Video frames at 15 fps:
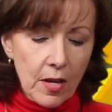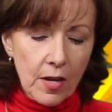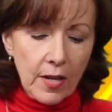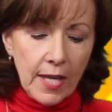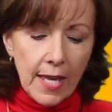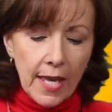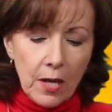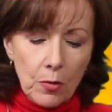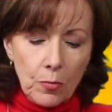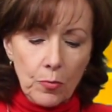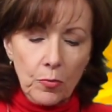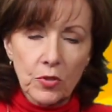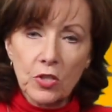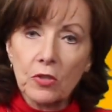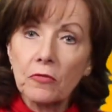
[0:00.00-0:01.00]
Okay,
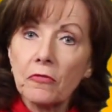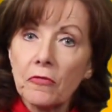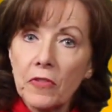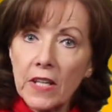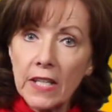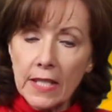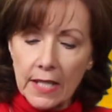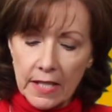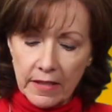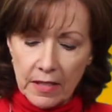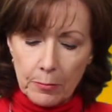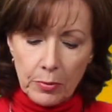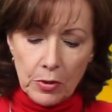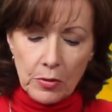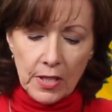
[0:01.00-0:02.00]
to fit the
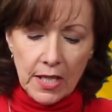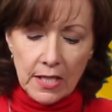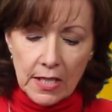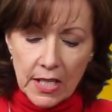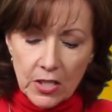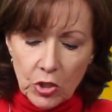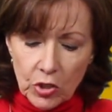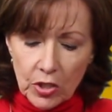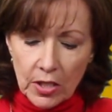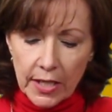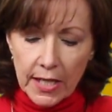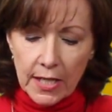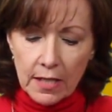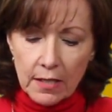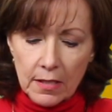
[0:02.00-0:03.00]
boot
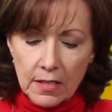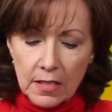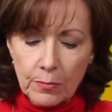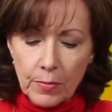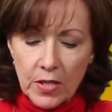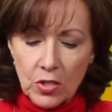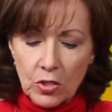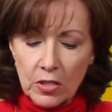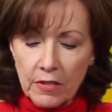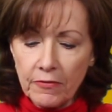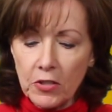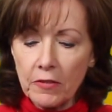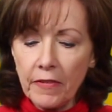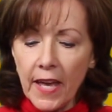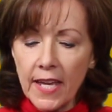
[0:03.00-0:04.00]
initially, especially if
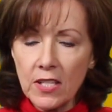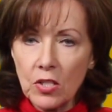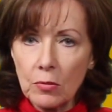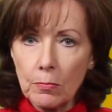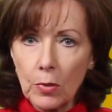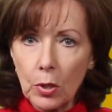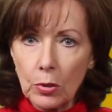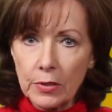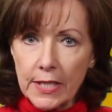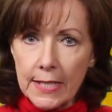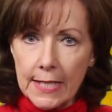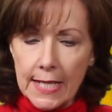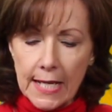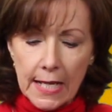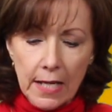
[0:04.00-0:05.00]
you've had to mold
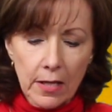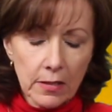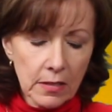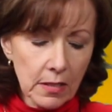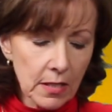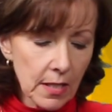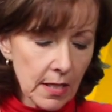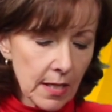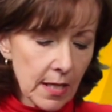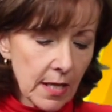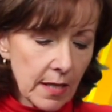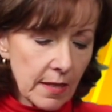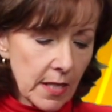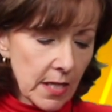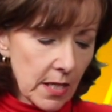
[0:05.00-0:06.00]
it down,
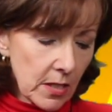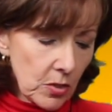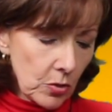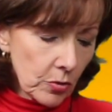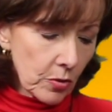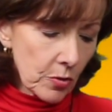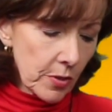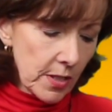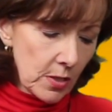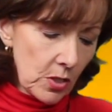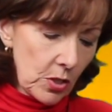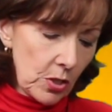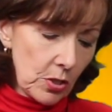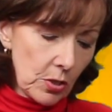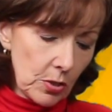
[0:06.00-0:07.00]
then you're going
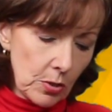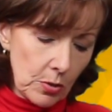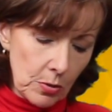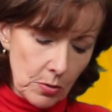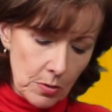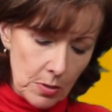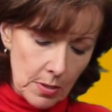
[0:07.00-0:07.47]
to,